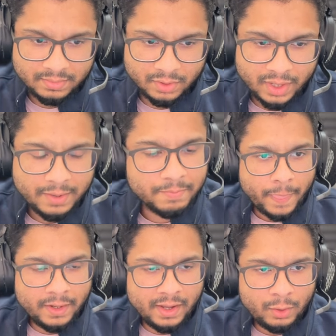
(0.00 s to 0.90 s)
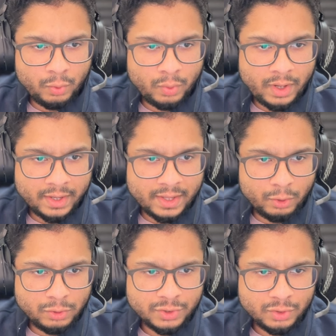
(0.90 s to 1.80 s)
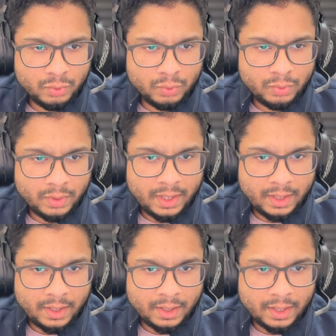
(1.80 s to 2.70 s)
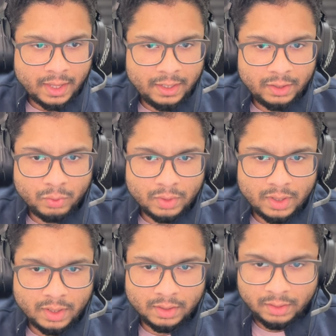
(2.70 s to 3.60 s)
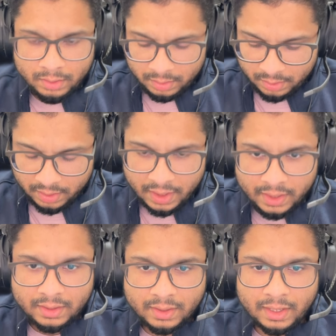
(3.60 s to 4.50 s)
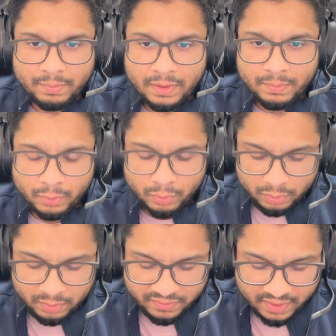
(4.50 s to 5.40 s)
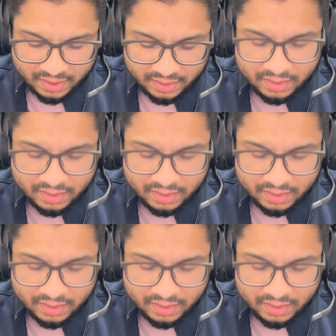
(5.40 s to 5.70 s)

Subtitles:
Okay. Now, I can also do a Calico Cuttle get IP pools. And